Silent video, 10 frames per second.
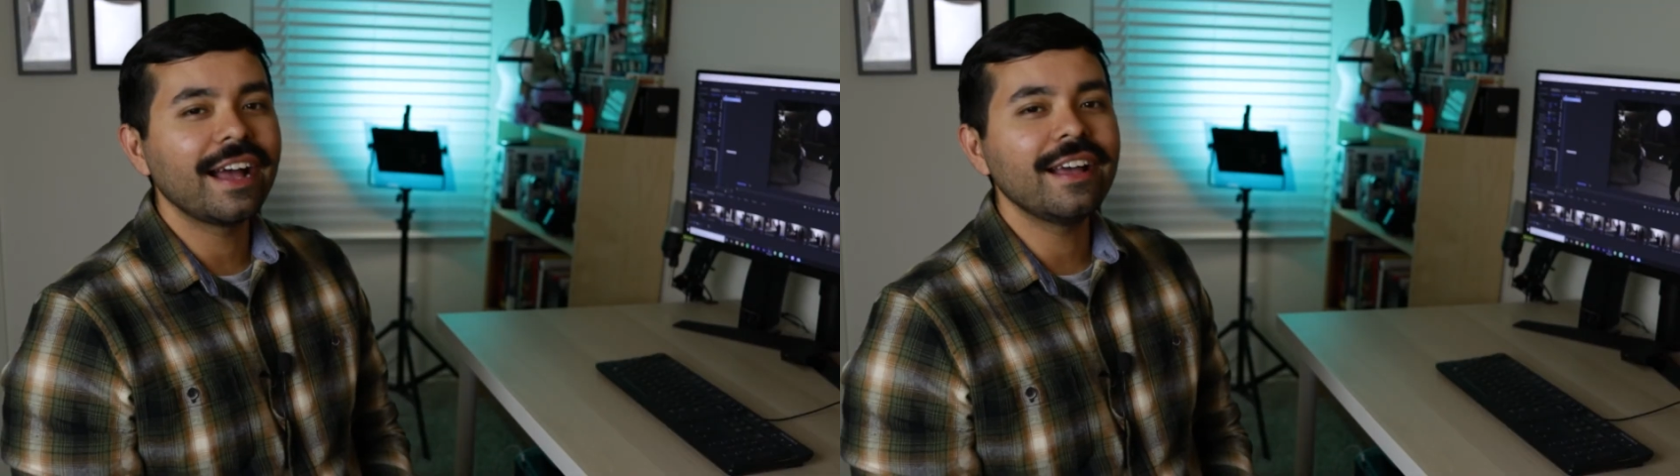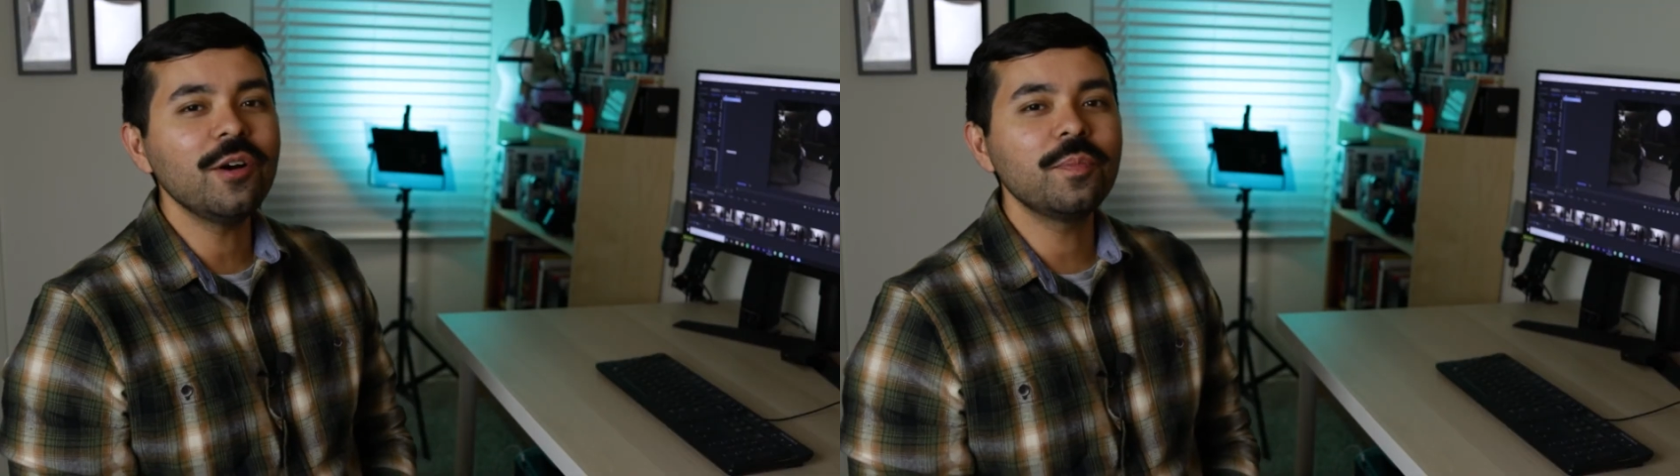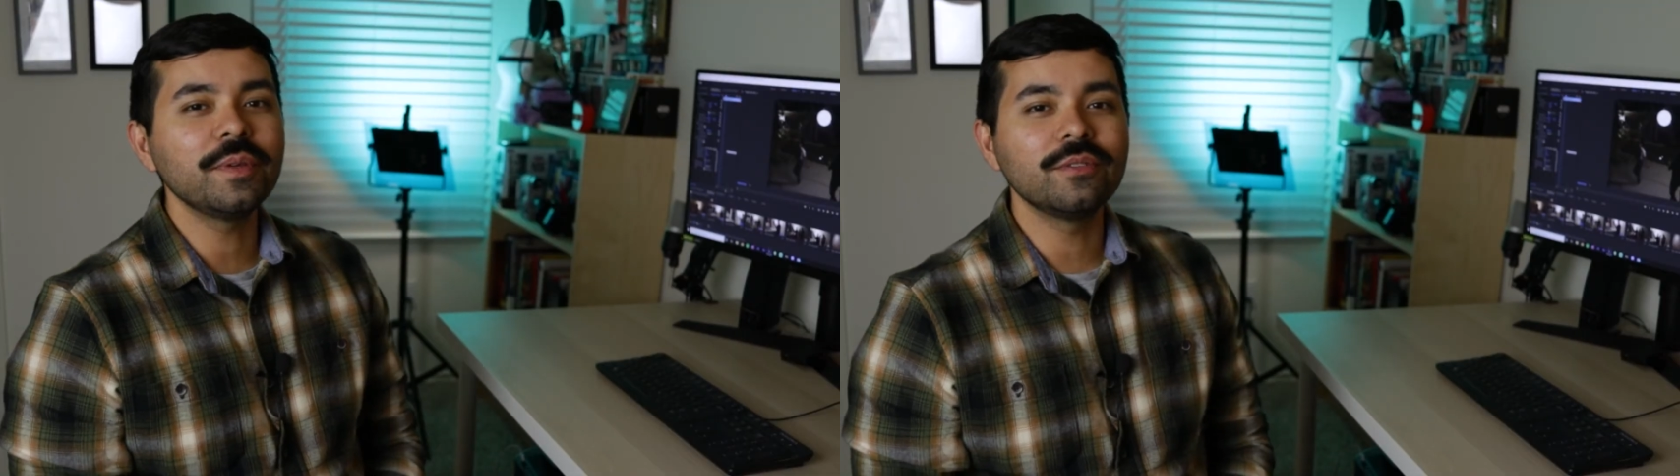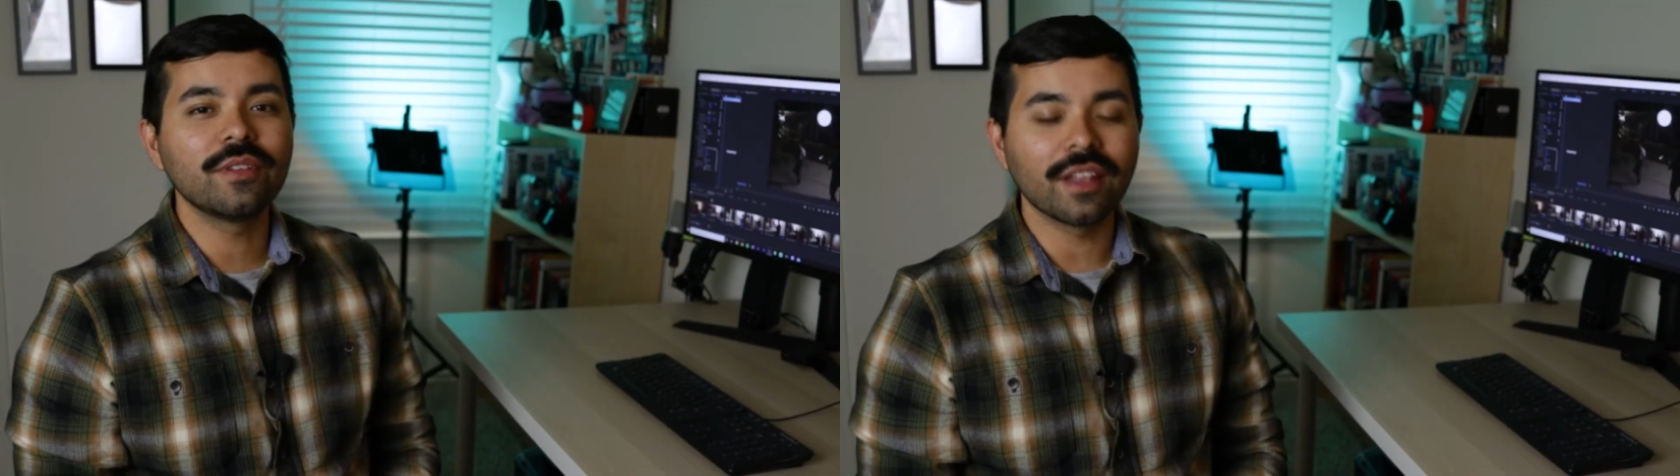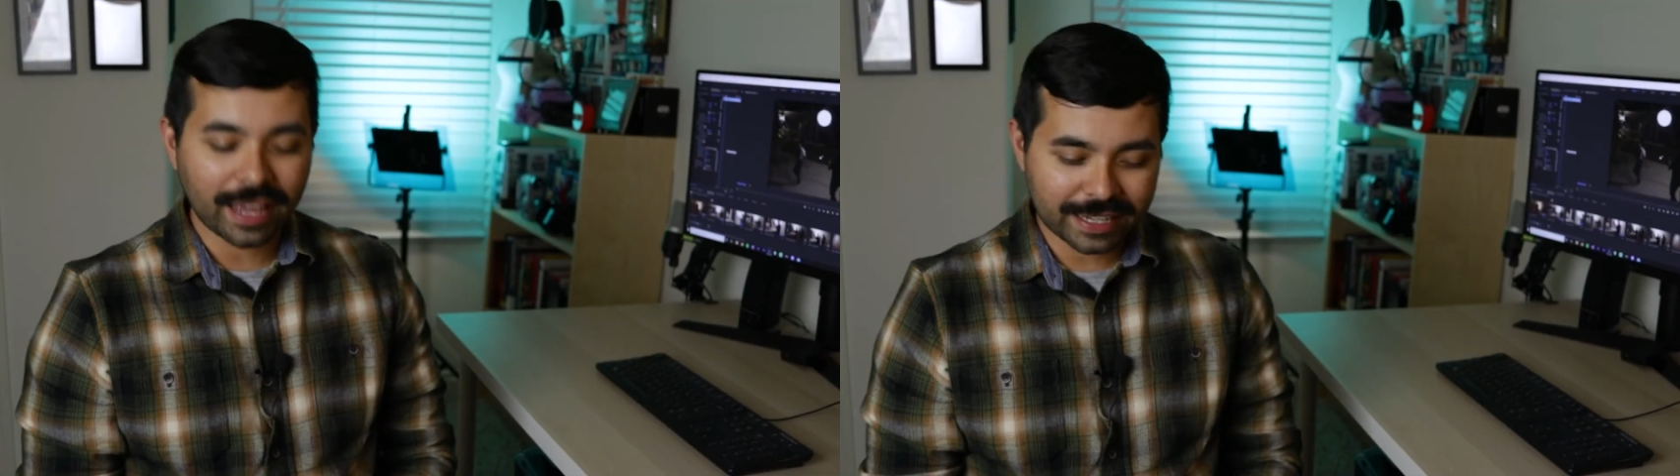I hope you
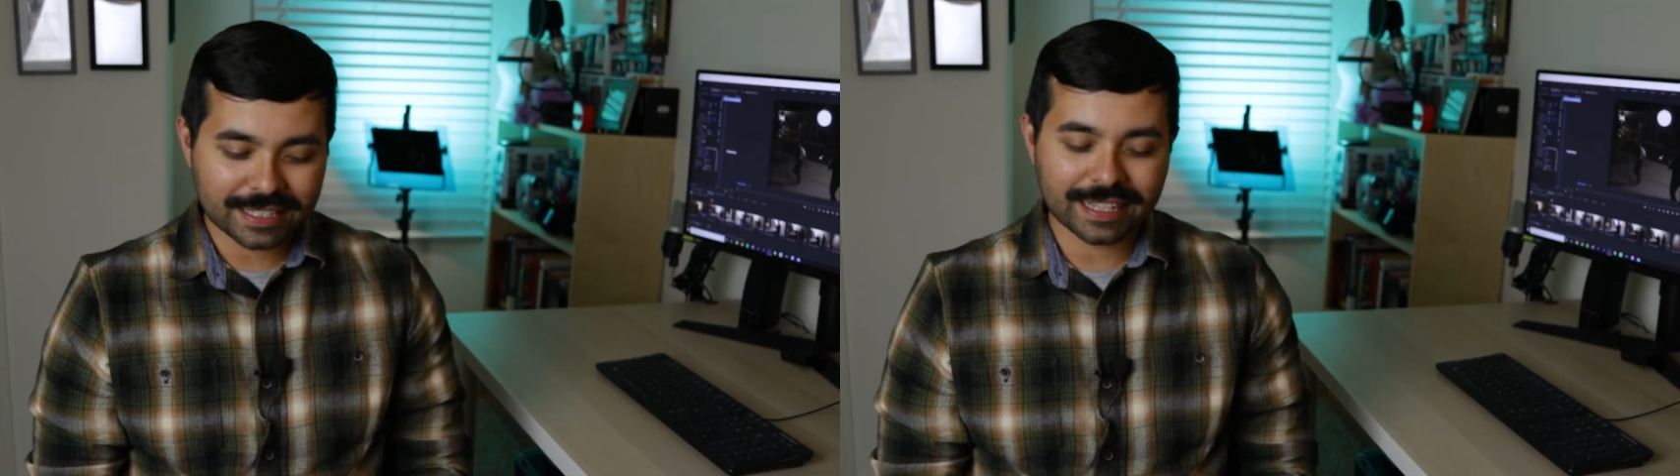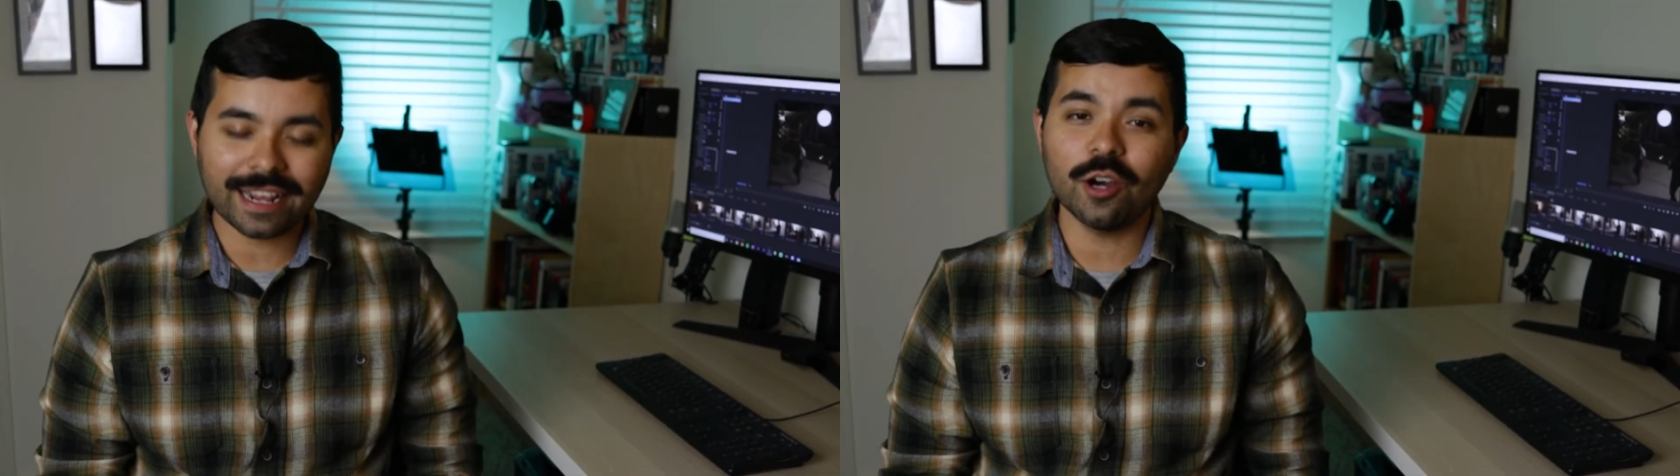liked it.